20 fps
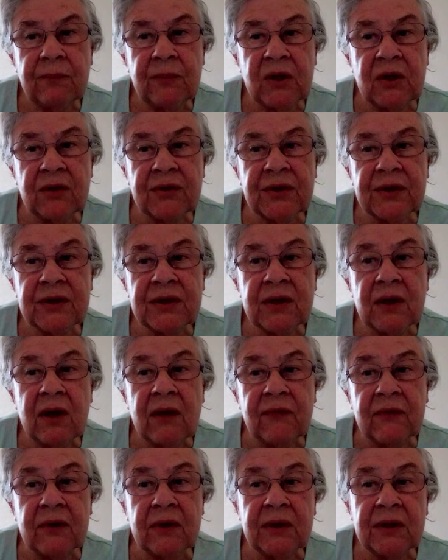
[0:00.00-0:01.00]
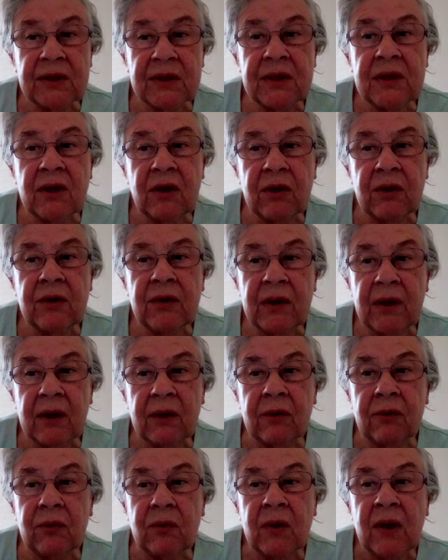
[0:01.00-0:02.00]
because a servant does not
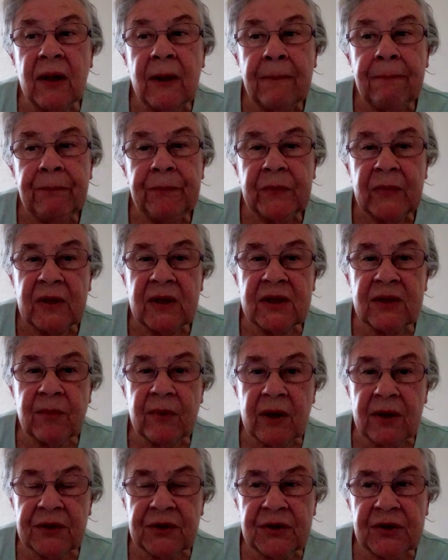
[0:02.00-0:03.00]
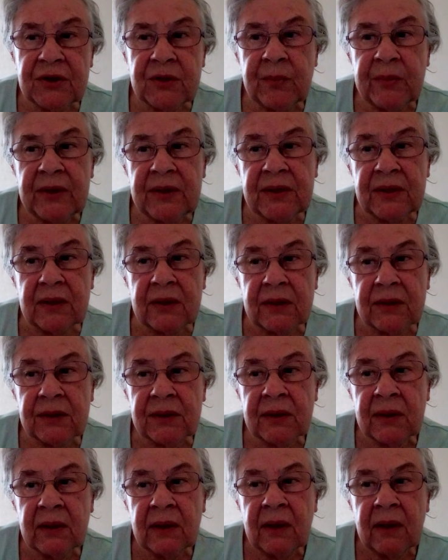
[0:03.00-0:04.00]
know his master's business.